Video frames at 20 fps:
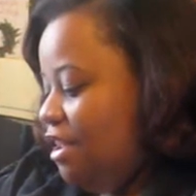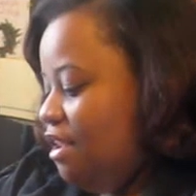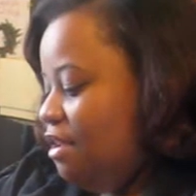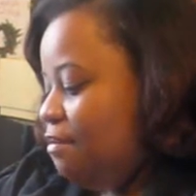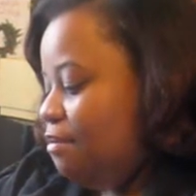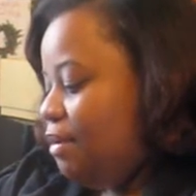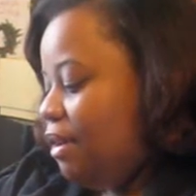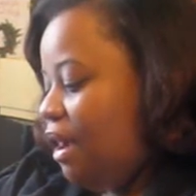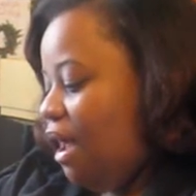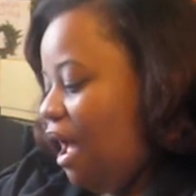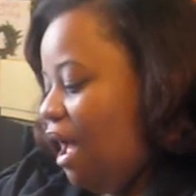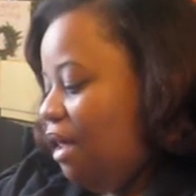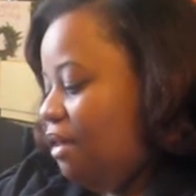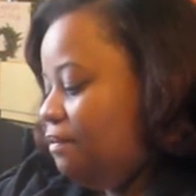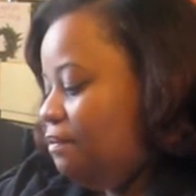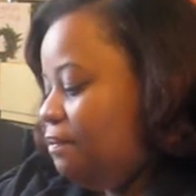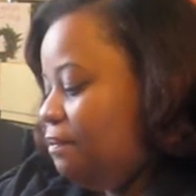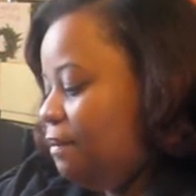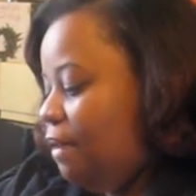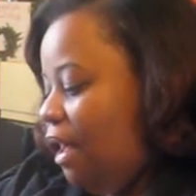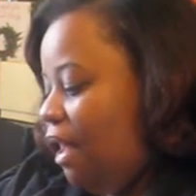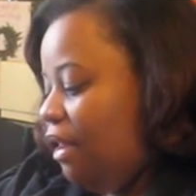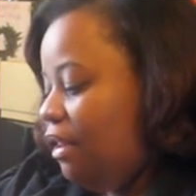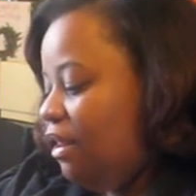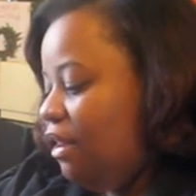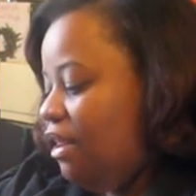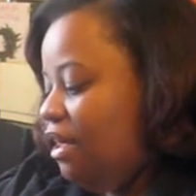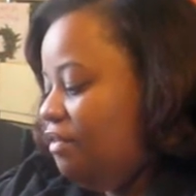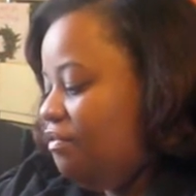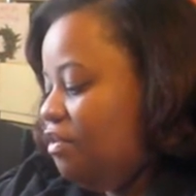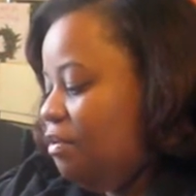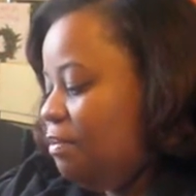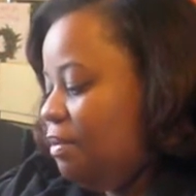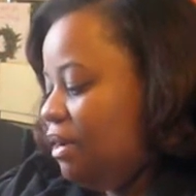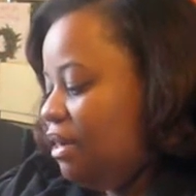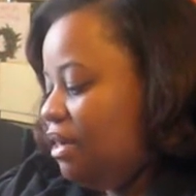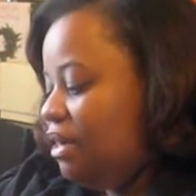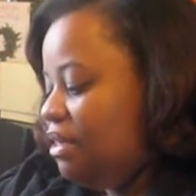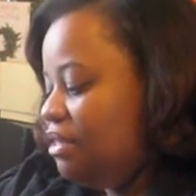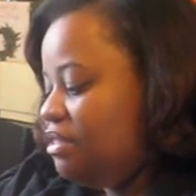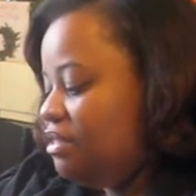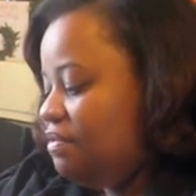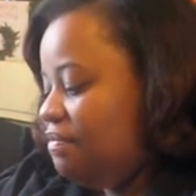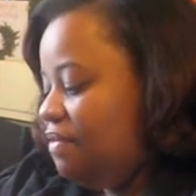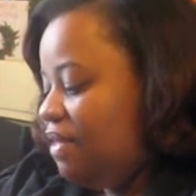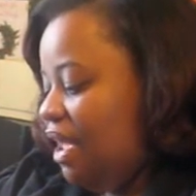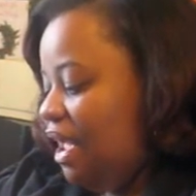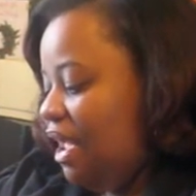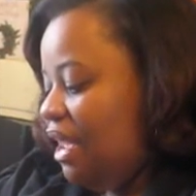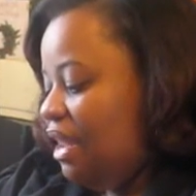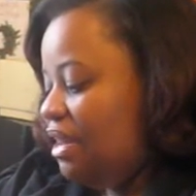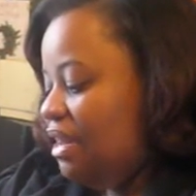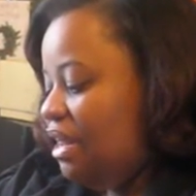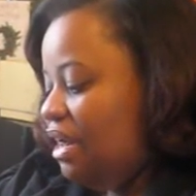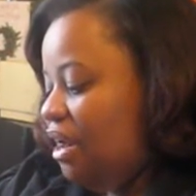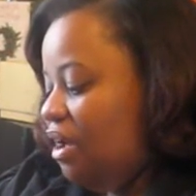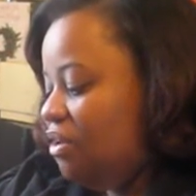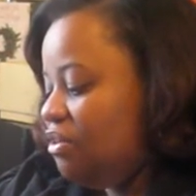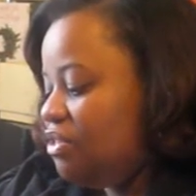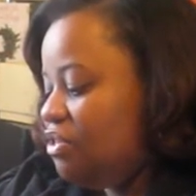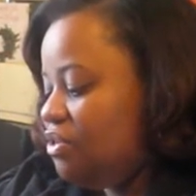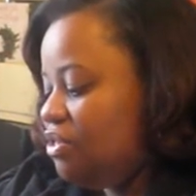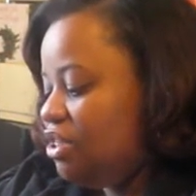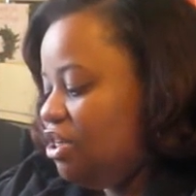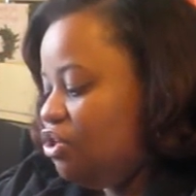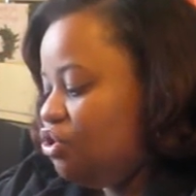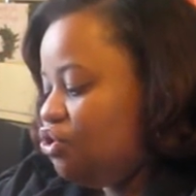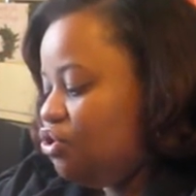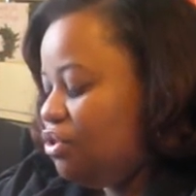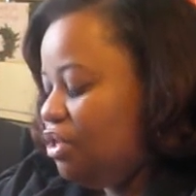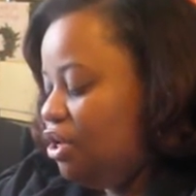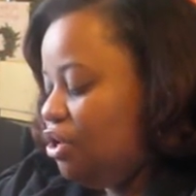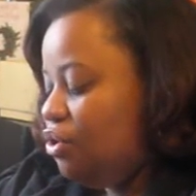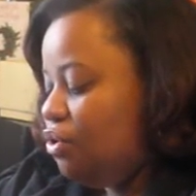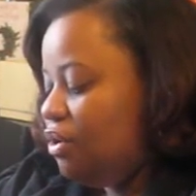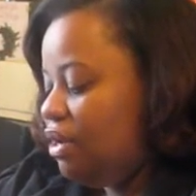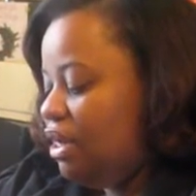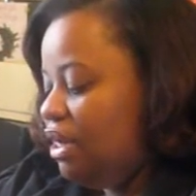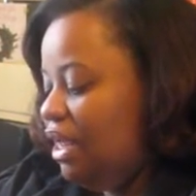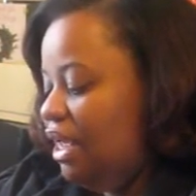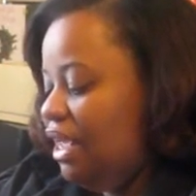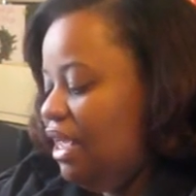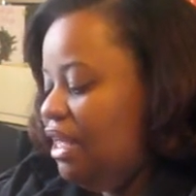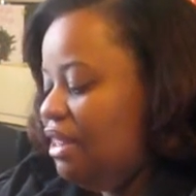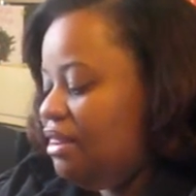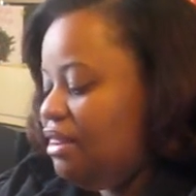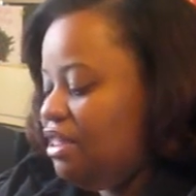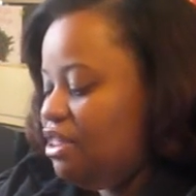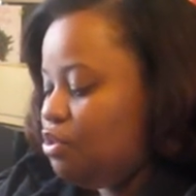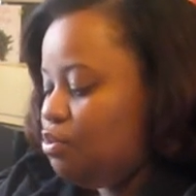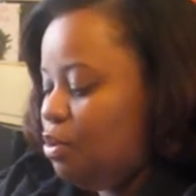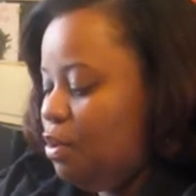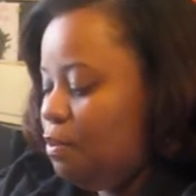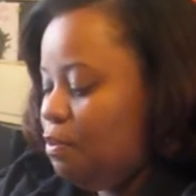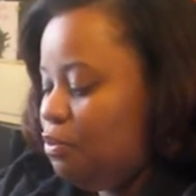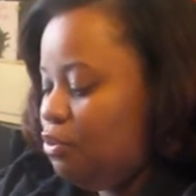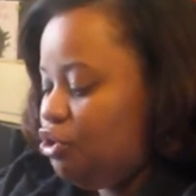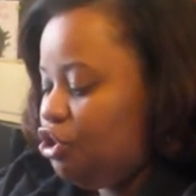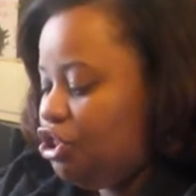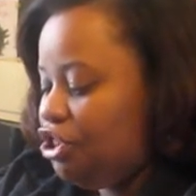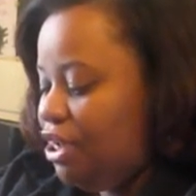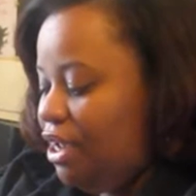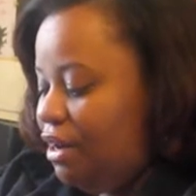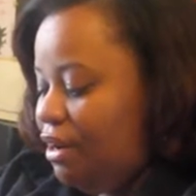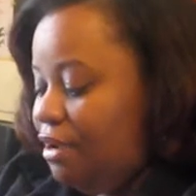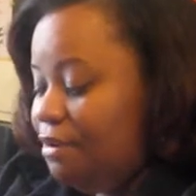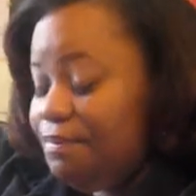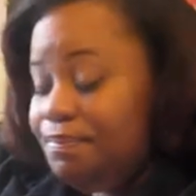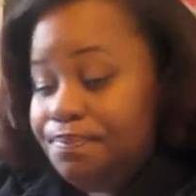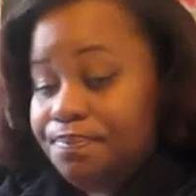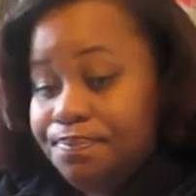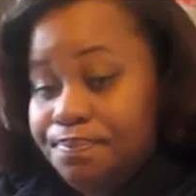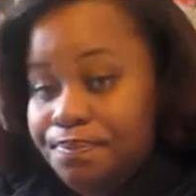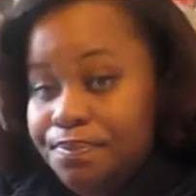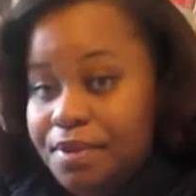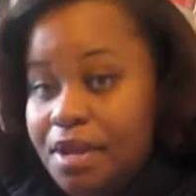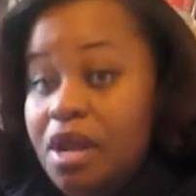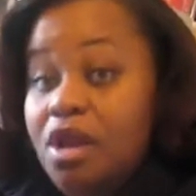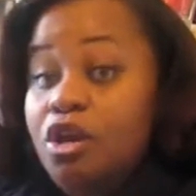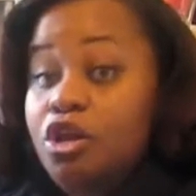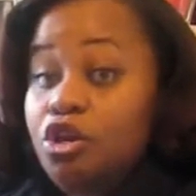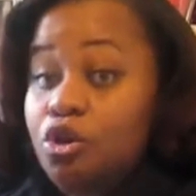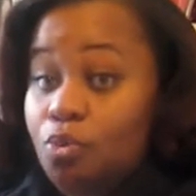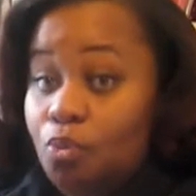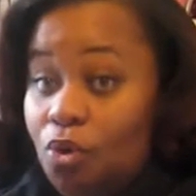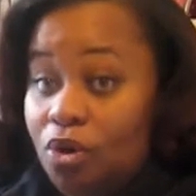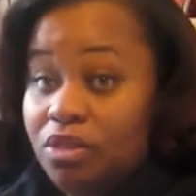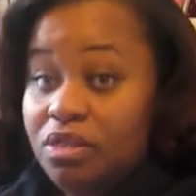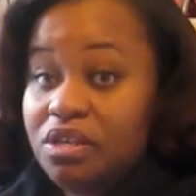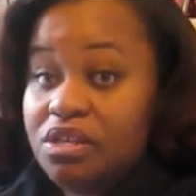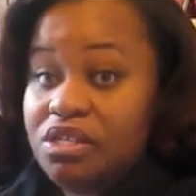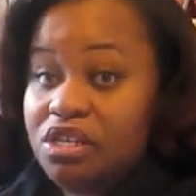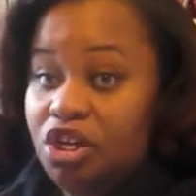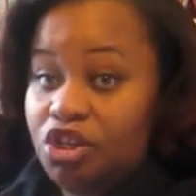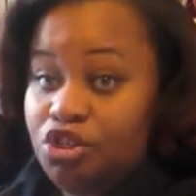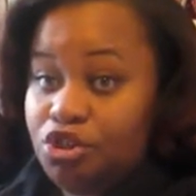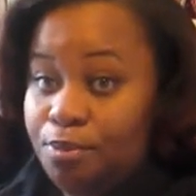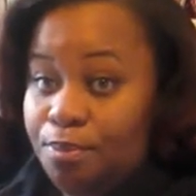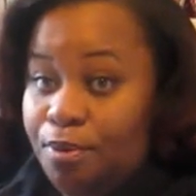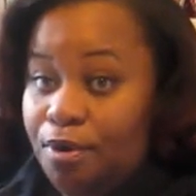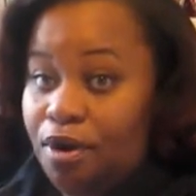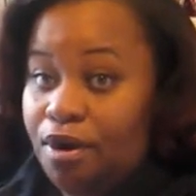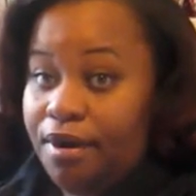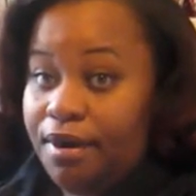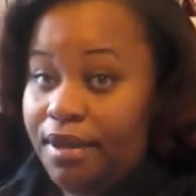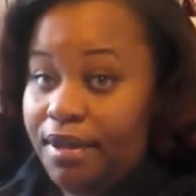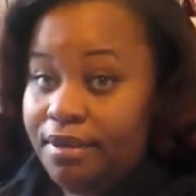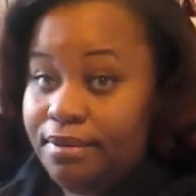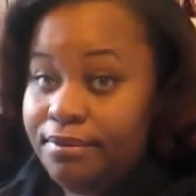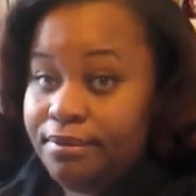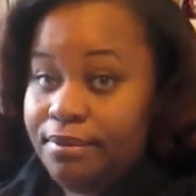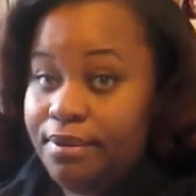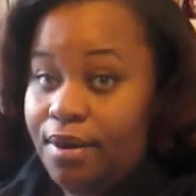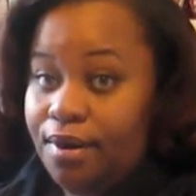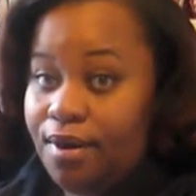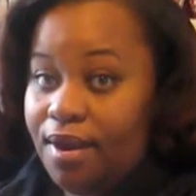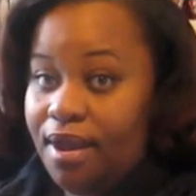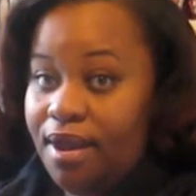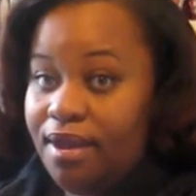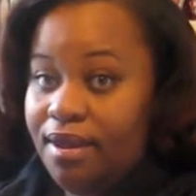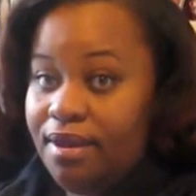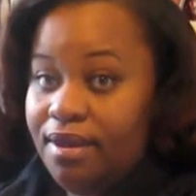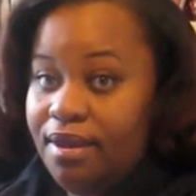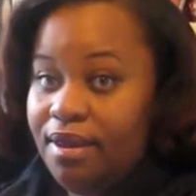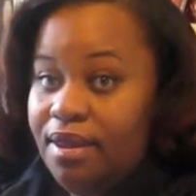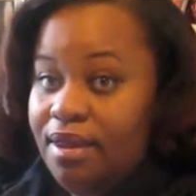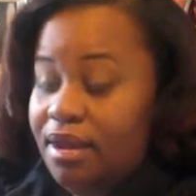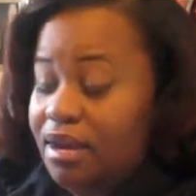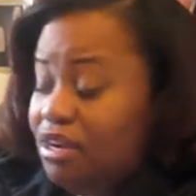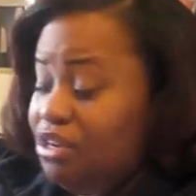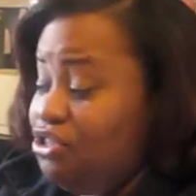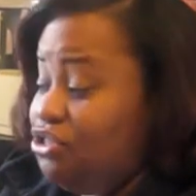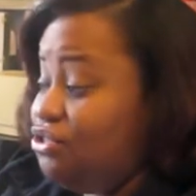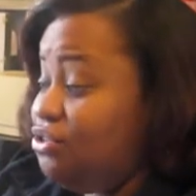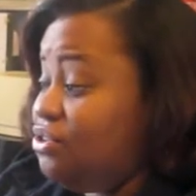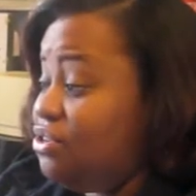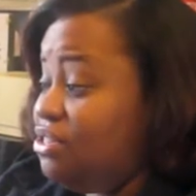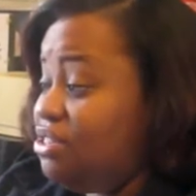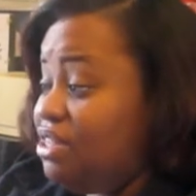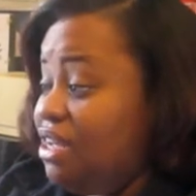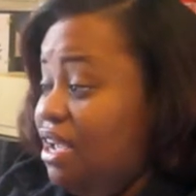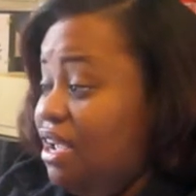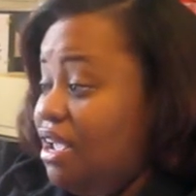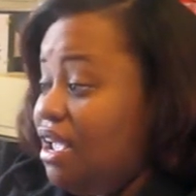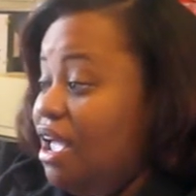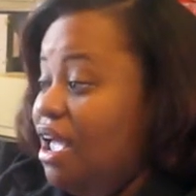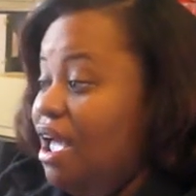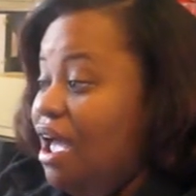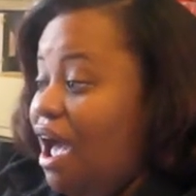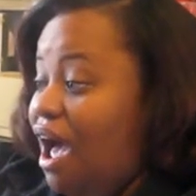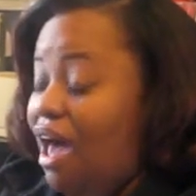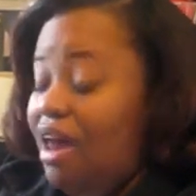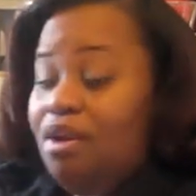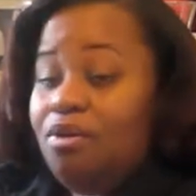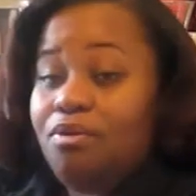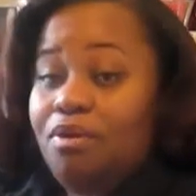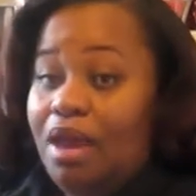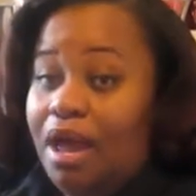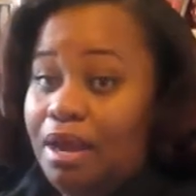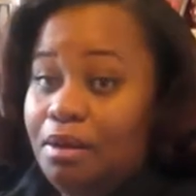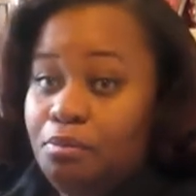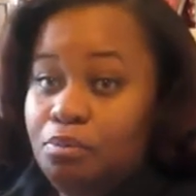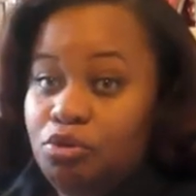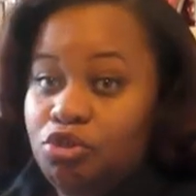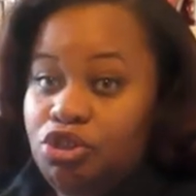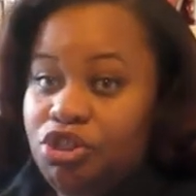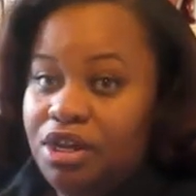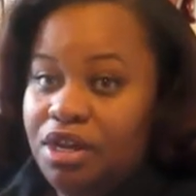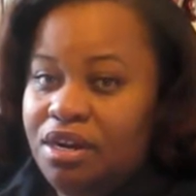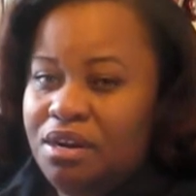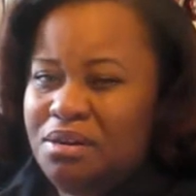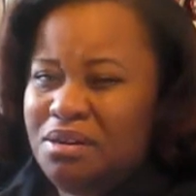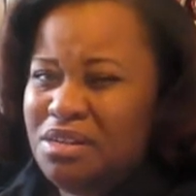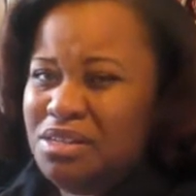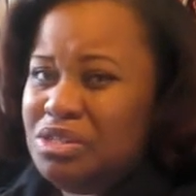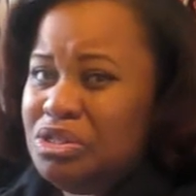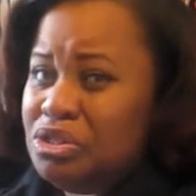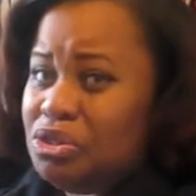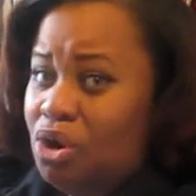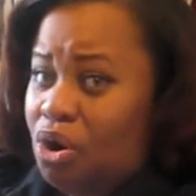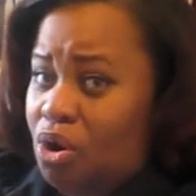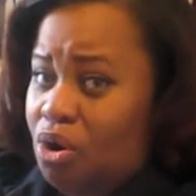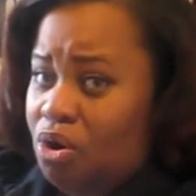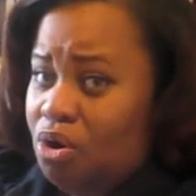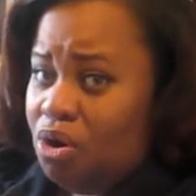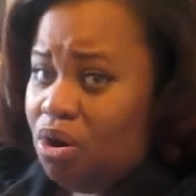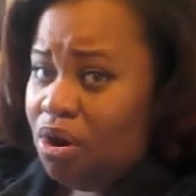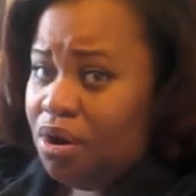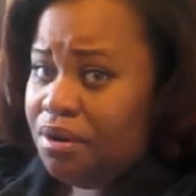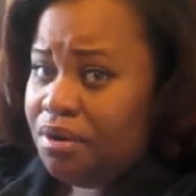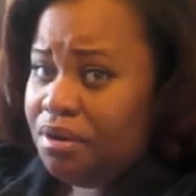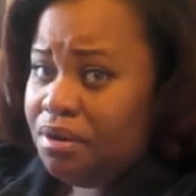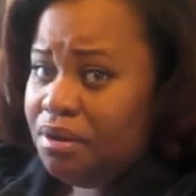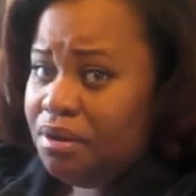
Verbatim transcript: But I, I love it because of that. And it also tells you that you can eat this with bruschetta. You want this at your party, okay? Because you can take... I don't like bruschetta because it's hard,